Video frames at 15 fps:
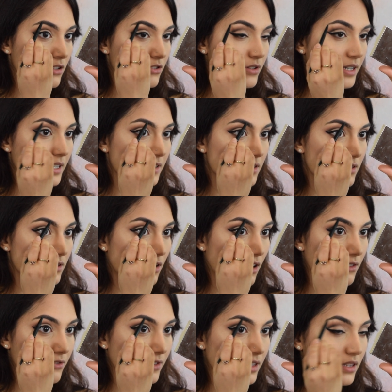try to
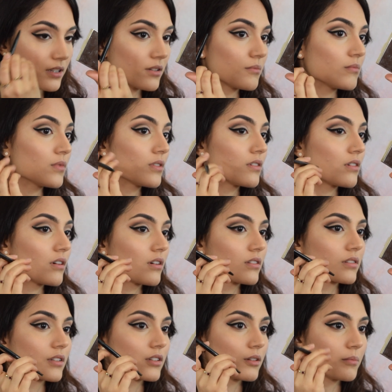soften them a
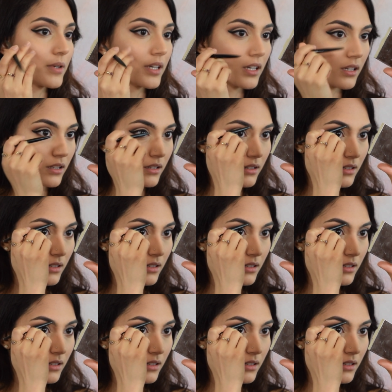little bit